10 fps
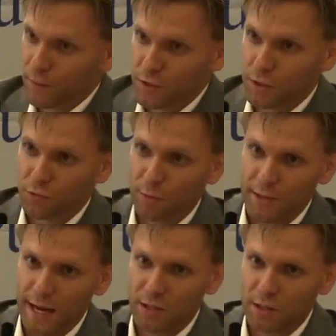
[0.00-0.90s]
This is from
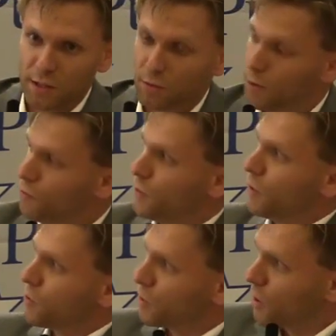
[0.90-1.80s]
Texas from a few
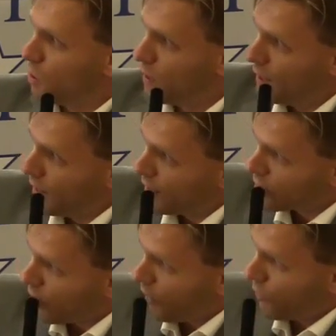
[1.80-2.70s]
years ago.
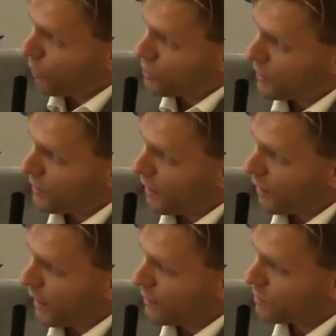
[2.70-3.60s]
It's called Thursday Night
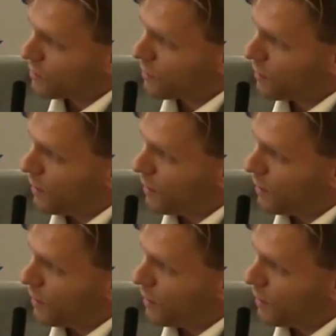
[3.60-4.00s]
Lights.